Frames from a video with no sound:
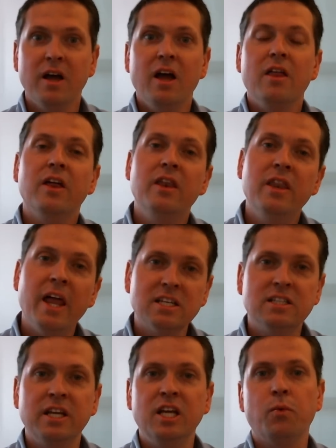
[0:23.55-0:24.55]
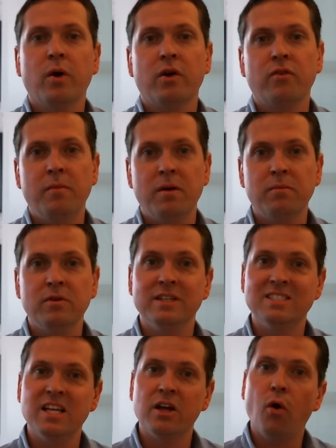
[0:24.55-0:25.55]
The next thing you want to remember is
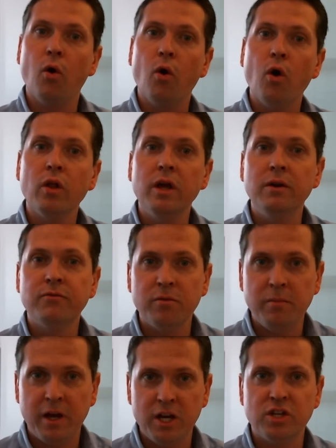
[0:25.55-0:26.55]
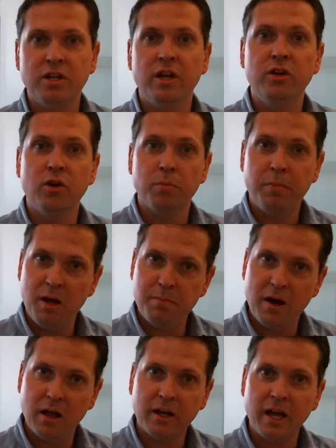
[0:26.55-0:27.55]
that all information in your
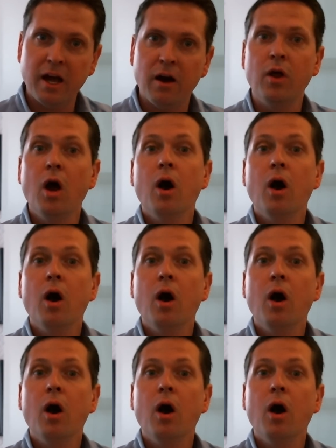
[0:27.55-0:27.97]
PayPal account